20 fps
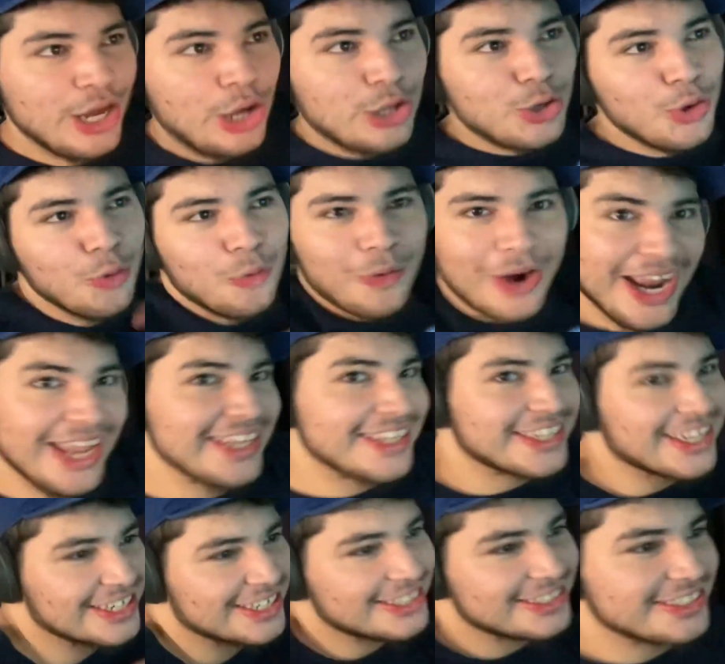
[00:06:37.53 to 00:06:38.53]
You ain't
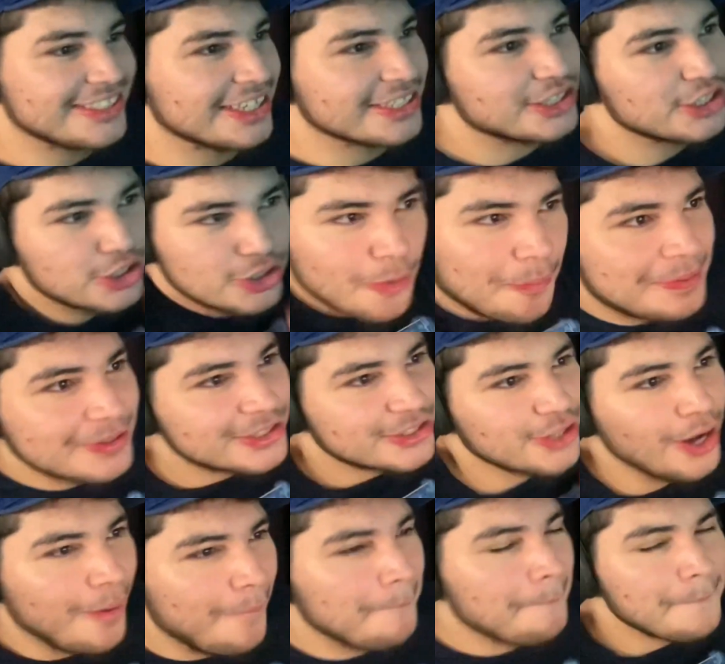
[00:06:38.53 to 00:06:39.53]
gonna touch
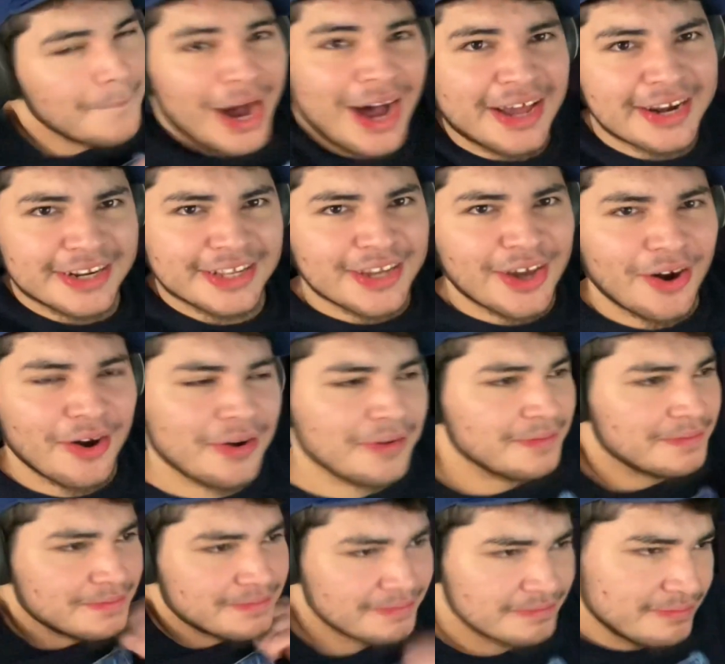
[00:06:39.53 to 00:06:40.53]
Superstar Mario!
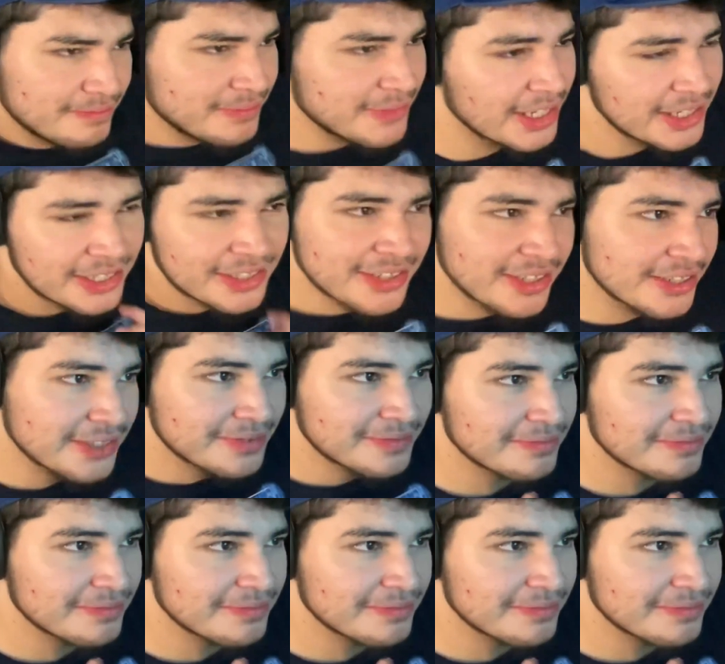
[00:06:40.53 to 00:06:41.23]
No, no, no.